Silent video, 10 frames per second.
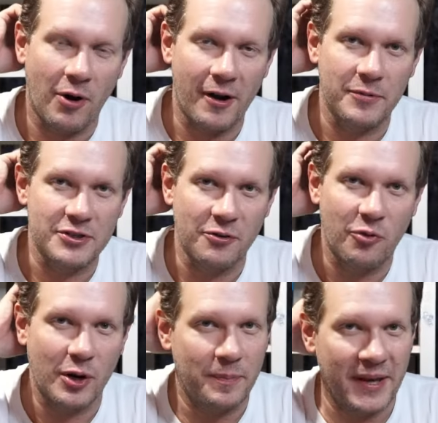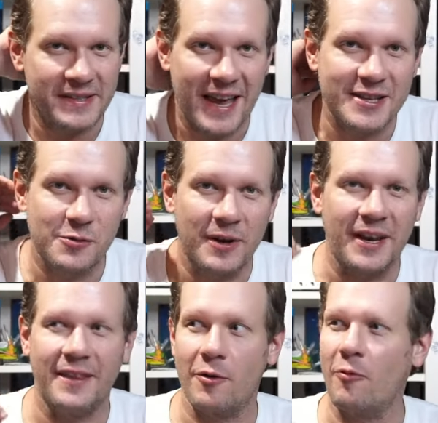brought up the 240p test suite,
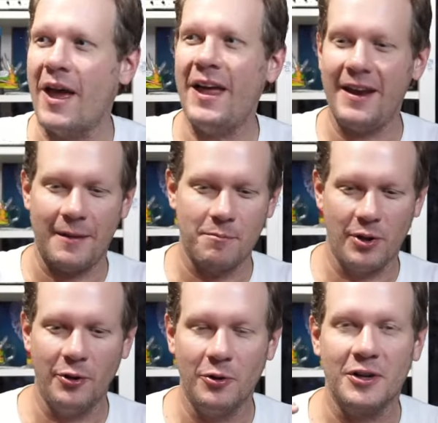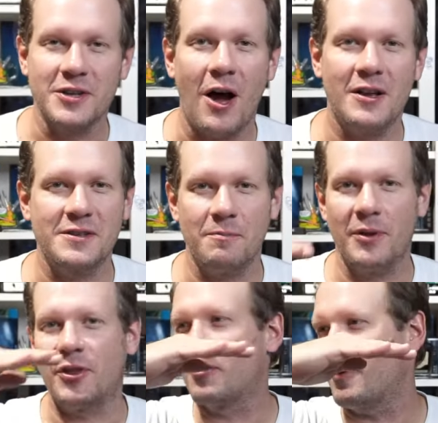and the red and blue looked awesome,
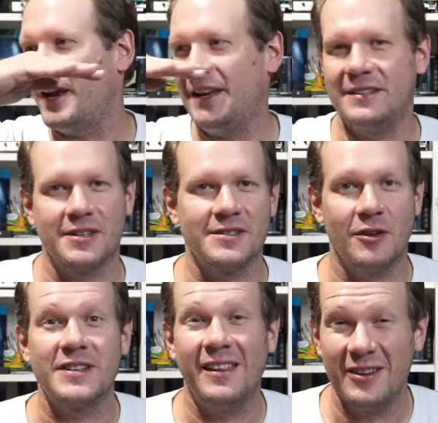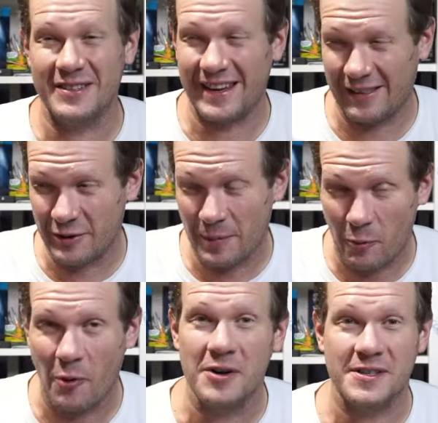but the green just looked, it looked like a little bit
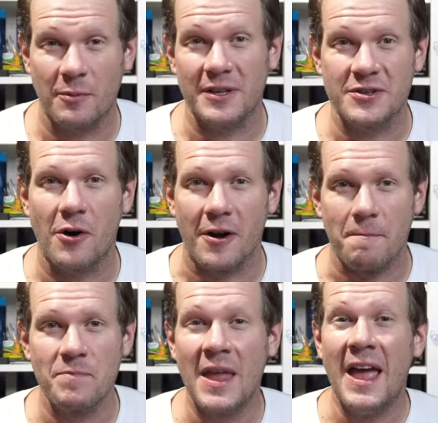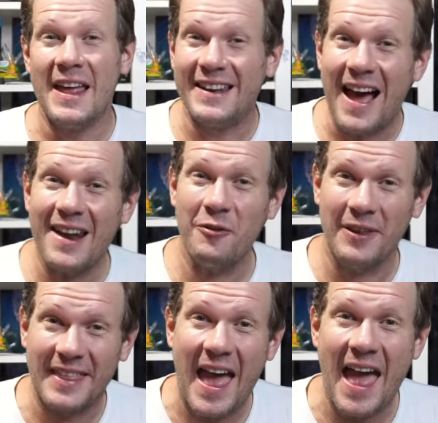worse than we started. Not
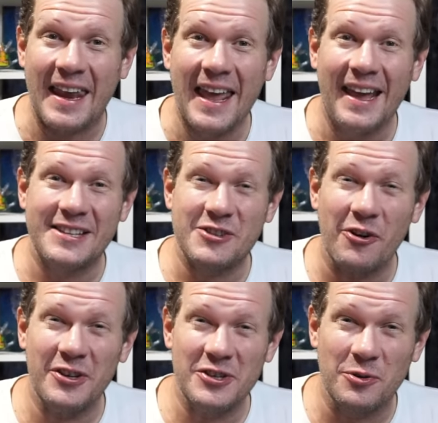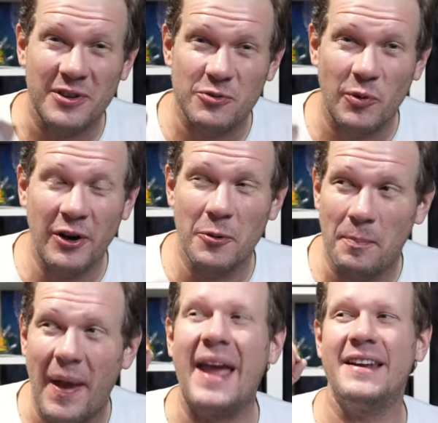only that, it started to do this
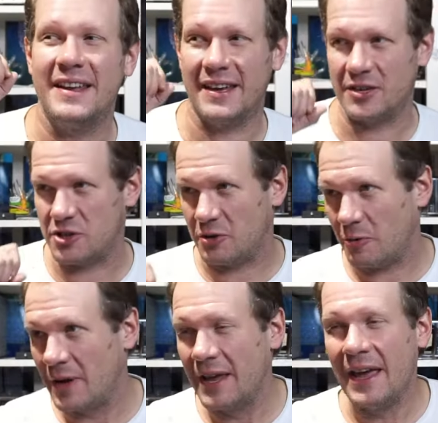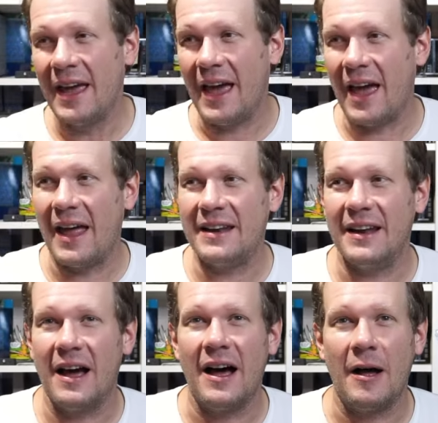weird banding issue. And
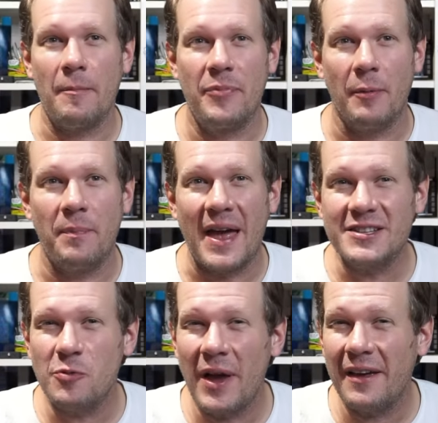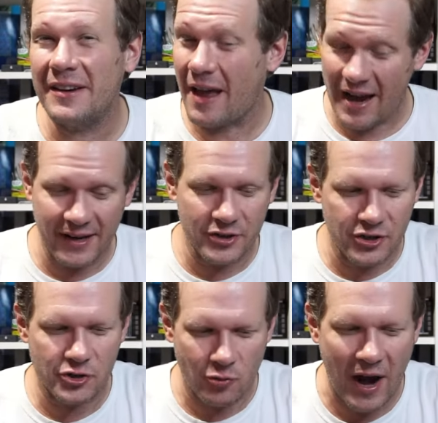uh, the best way I can
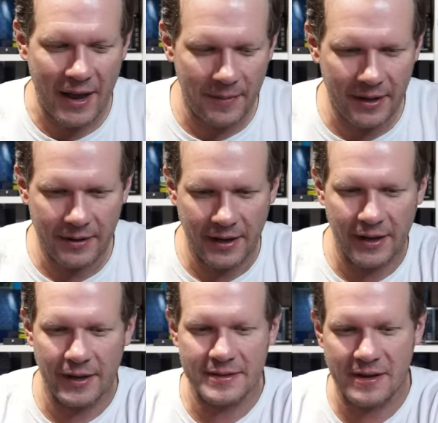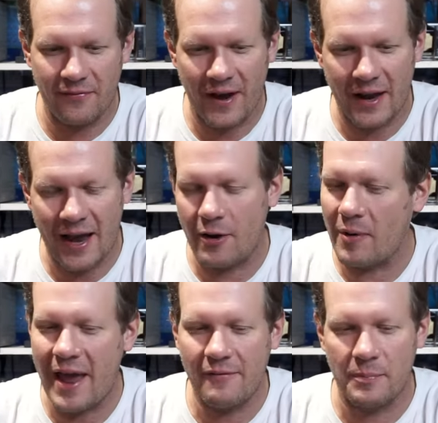describe it is if I, I don't
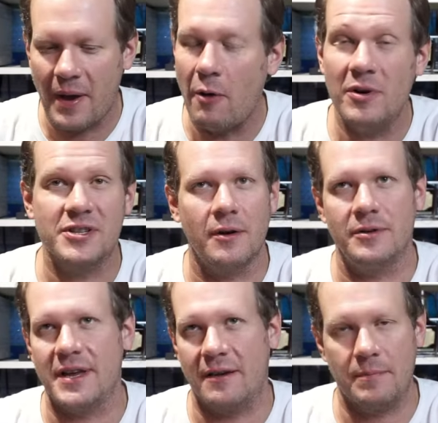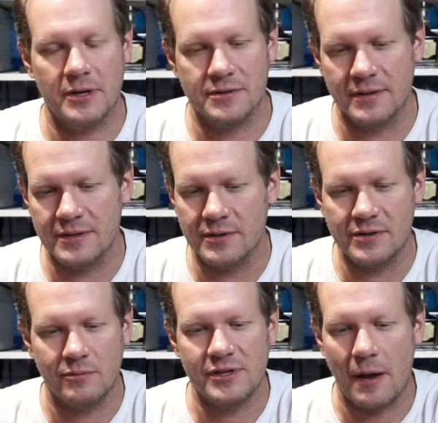have a, I wish I would have taken pictures. This is
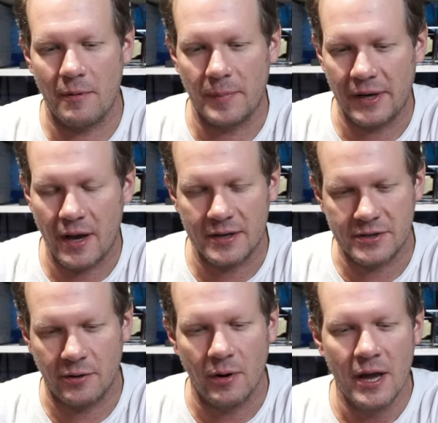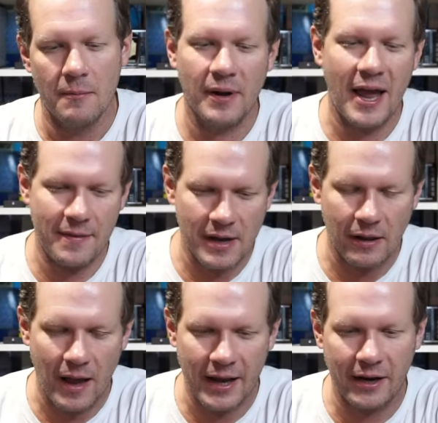so dumb of me not to, but I had the
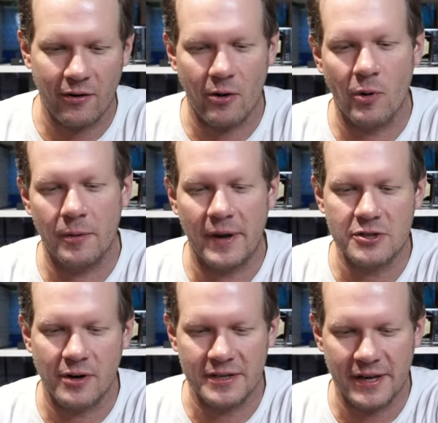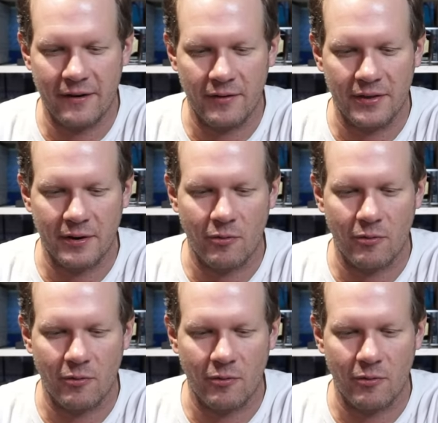client here and I wanted to make sure I did everything